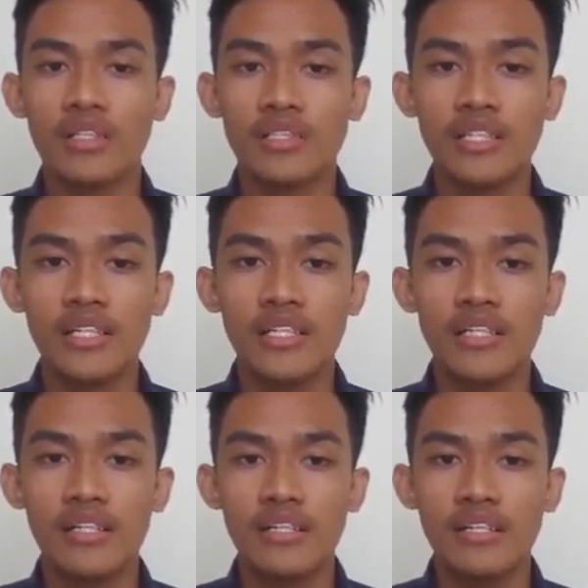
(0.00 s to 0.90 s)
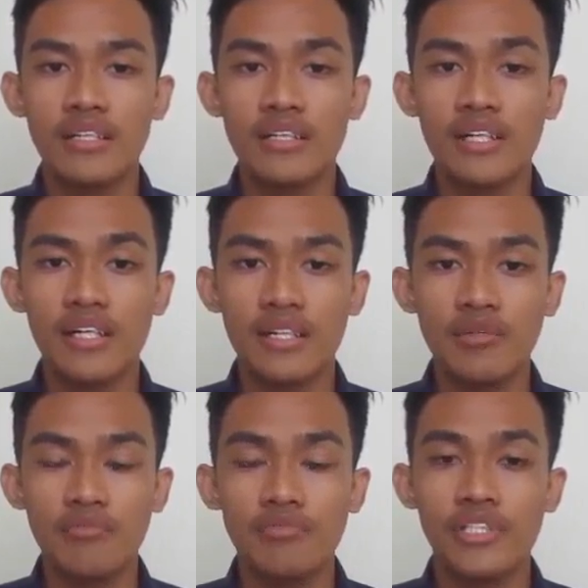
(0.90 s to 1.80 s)

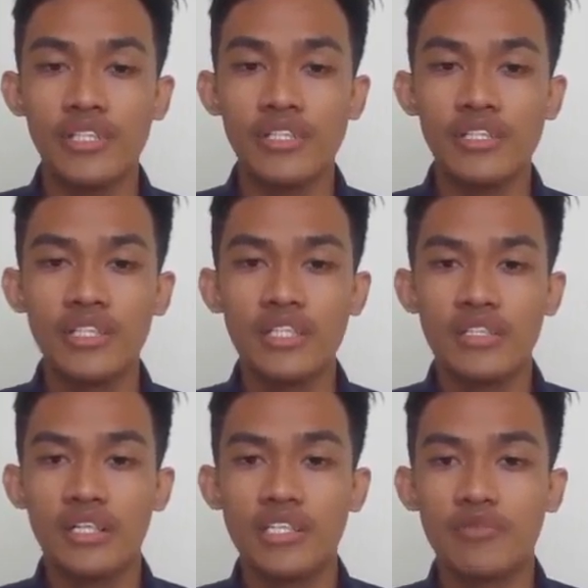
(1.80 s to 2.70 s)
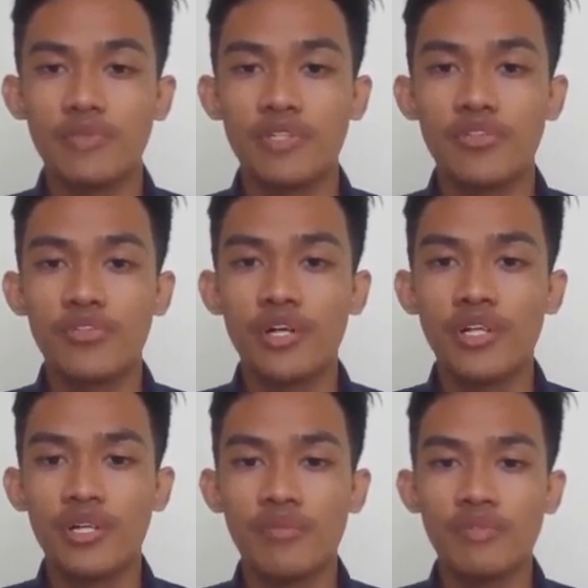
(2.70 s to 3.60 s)
cylindrical machines that spin
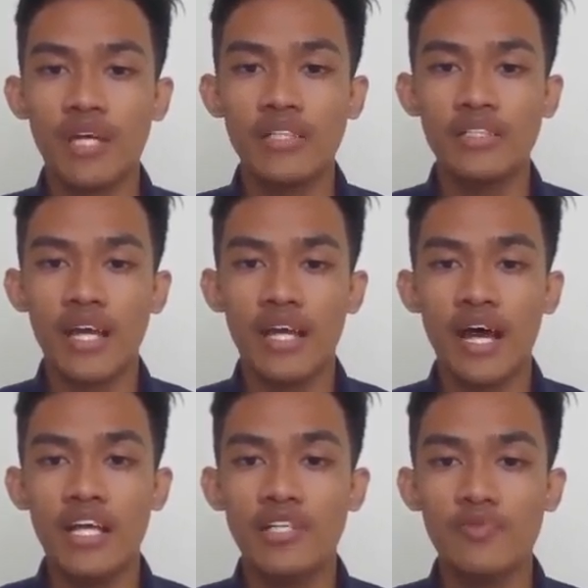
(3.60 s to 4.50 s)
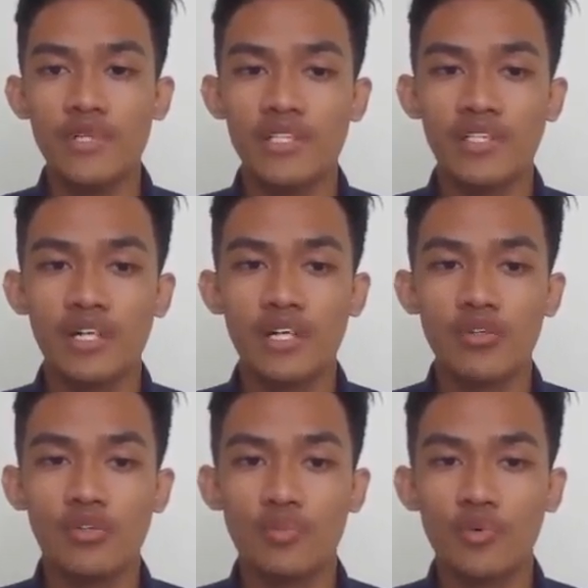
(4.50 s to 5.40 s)
uranium gas at high speeds
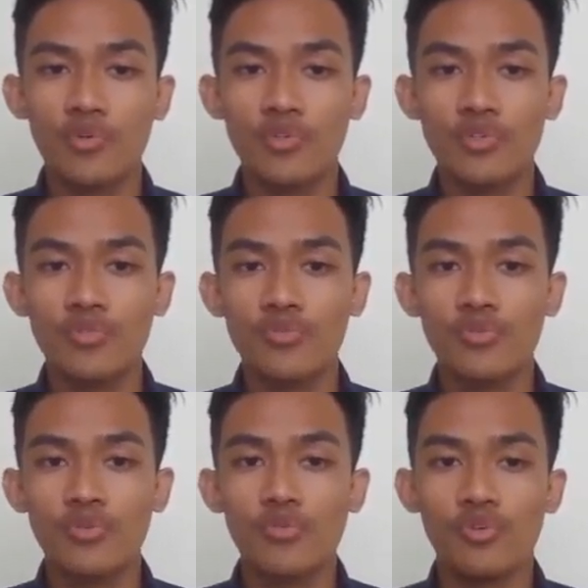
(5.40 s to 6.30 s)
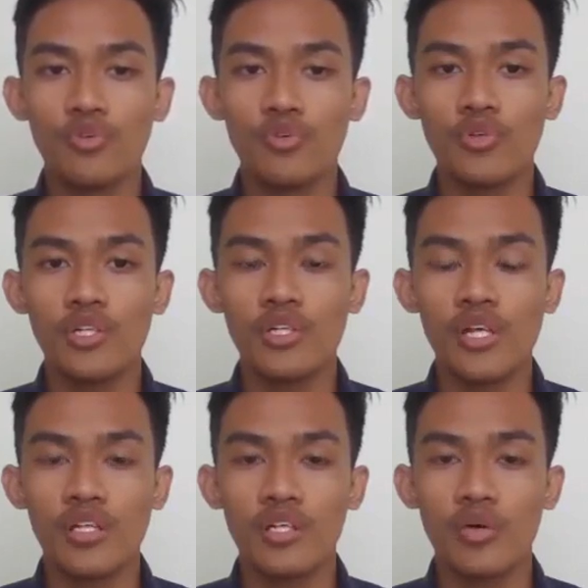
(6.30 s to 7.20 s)
to produce fuel for nuclear
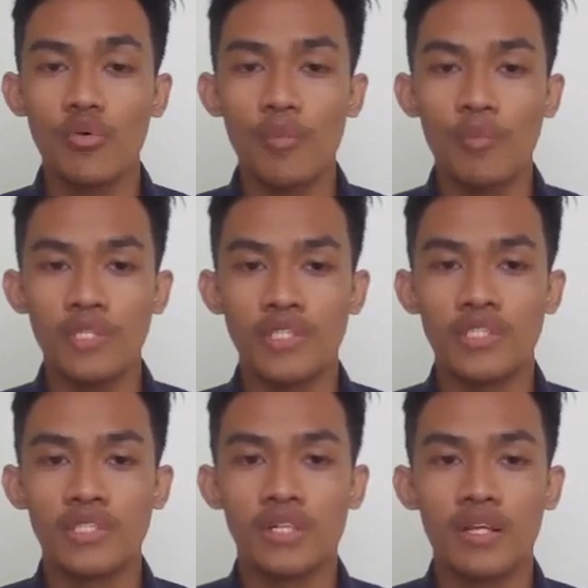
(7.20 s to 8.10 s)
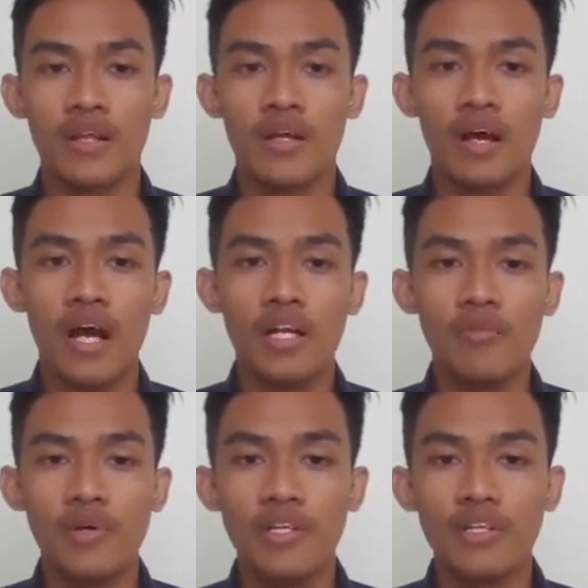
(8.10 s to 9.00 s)
reactor or weapons.
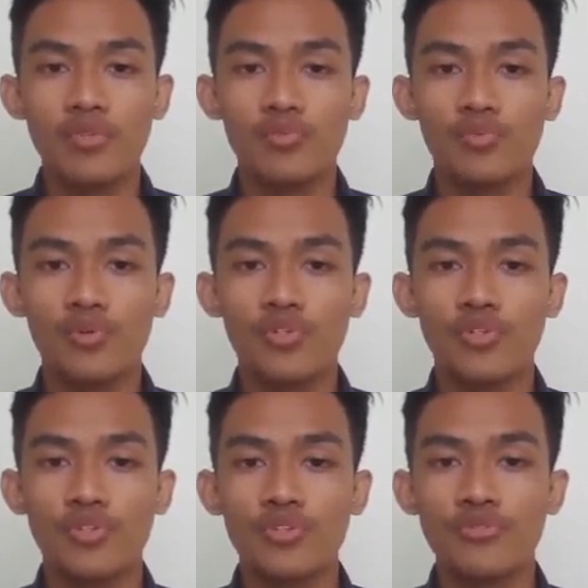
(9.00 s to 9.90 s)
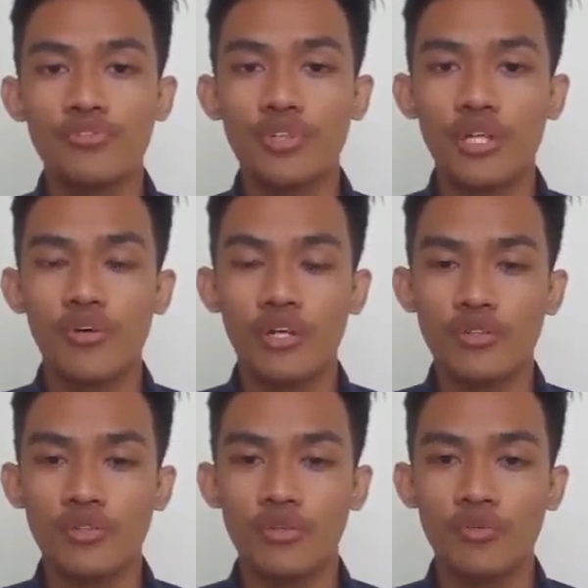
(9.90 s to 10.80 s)
Other method to produce useful
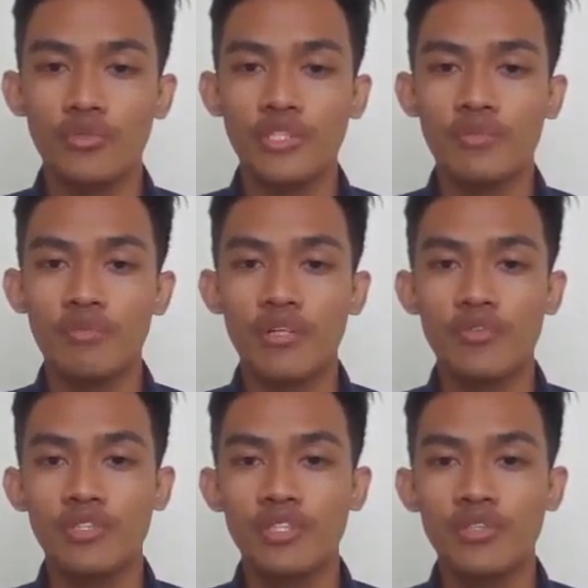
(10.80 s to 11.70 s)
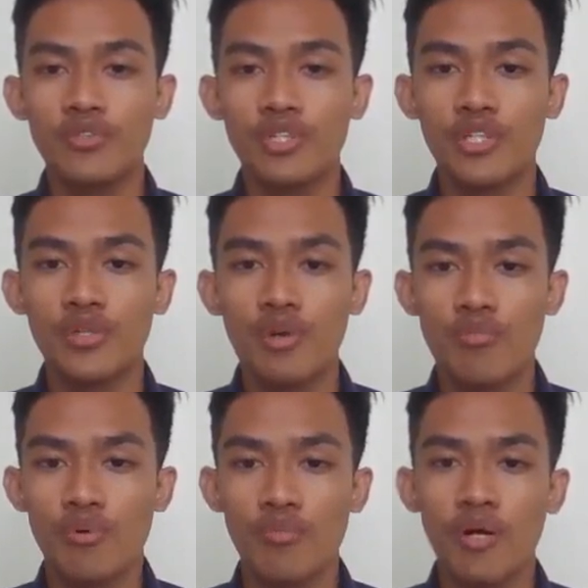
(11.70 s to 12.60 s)
radioisotope is by using neutron
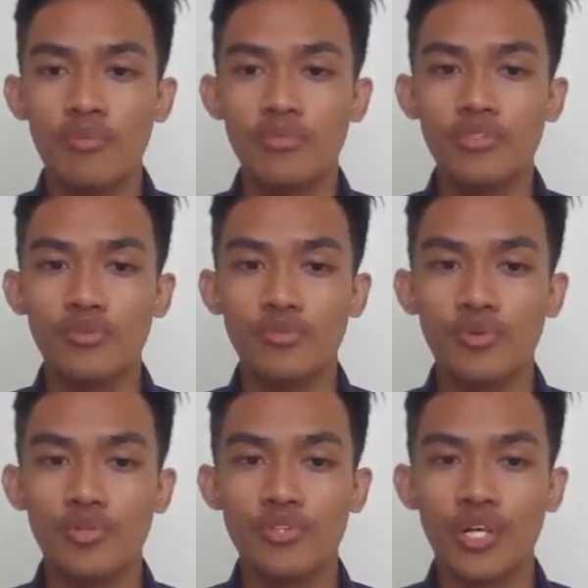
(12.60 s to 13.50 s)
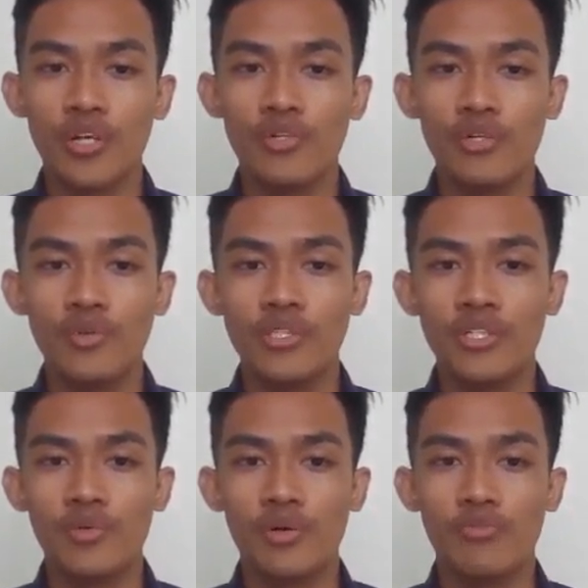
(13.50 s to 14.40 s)
bombardment to produce
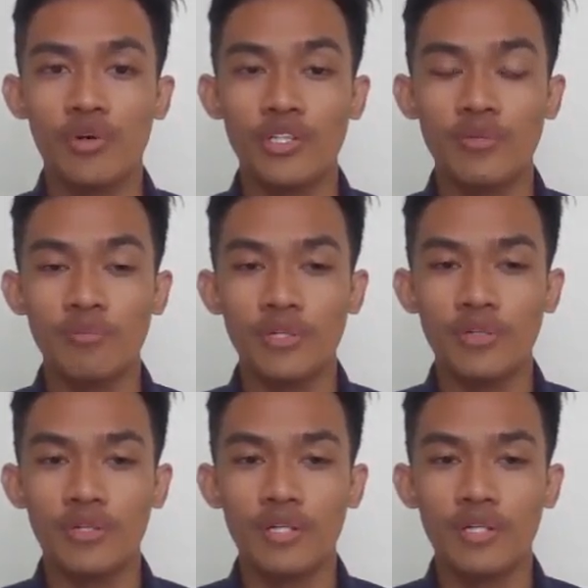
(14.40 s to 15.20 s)
iodine-131, for example,